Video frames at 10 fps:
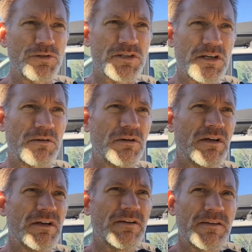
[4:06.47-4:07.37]
So
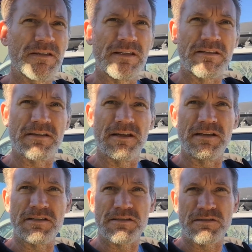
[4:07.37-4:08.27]
it
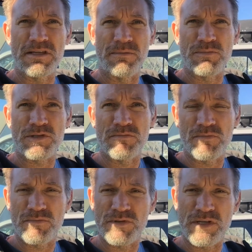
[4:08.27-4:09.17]
seems
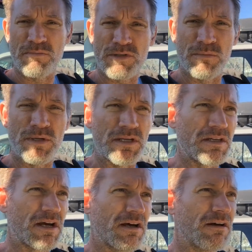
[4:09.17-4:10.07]
to
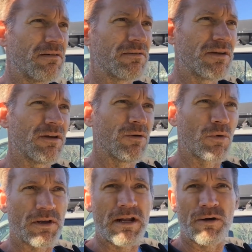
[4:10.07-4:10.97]
be
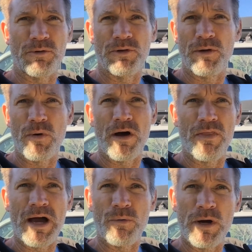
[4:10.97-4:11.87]
working out really well
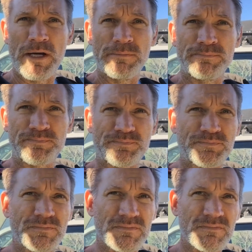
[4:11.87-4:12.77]
that way.
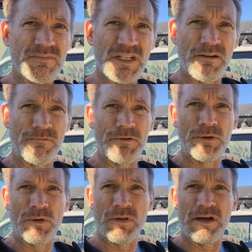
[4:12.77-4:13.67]
I
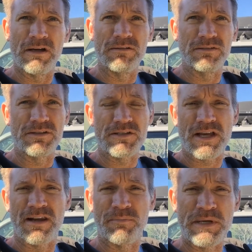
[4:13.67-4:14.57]
feel it's
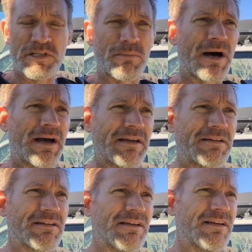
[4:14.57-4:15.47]
kind of peace of
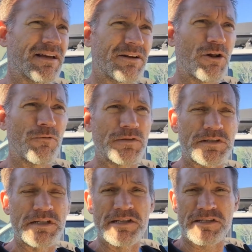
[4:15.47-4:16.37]
mind. I don't know if it's
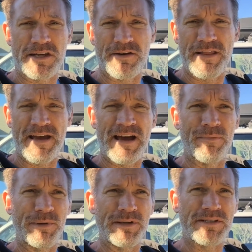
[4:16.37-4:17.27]
necessary to
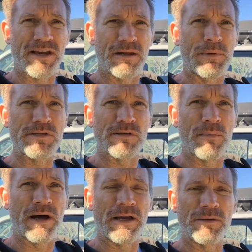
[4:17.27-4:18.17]
have, but it's kind of peace of
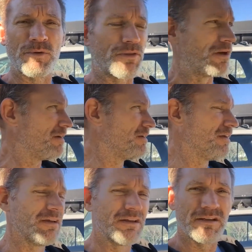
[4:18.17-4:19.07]
mind with a
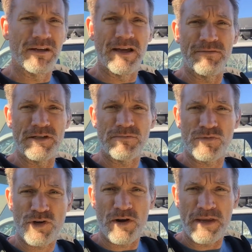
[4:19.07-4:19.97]
heavy
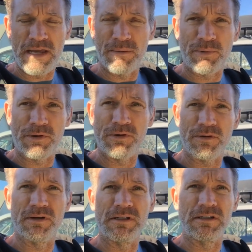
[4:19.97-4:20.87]
truck
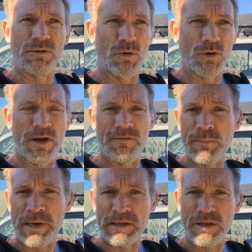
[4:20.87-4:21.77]
camper or heavy
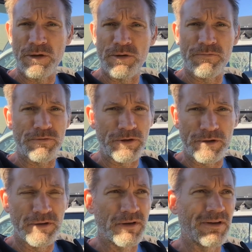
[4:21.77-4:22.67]
payload. If
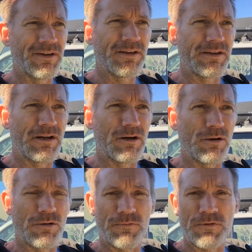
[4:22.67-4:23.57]
you're
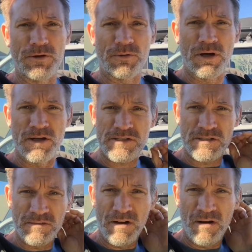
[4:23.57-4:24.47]

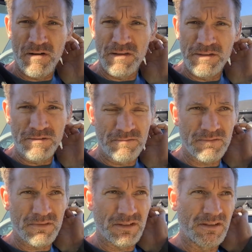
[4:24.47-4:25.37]
constantly hauling
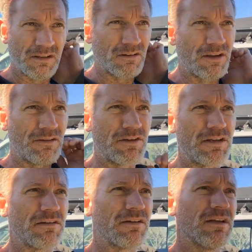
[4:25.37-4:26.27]

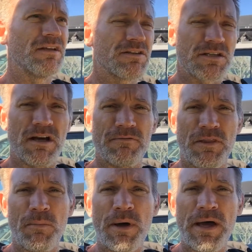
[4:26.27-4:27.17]
heavy stuff in
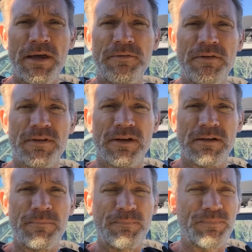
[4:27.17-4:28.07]
the bed,
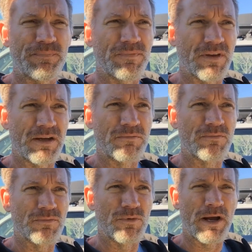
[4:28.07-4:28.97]
I
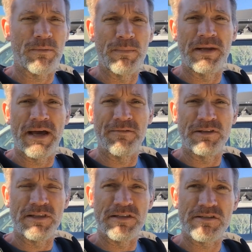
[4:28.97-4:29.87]
recommend
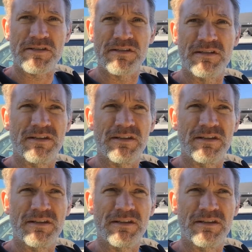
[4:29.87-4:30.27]
having these.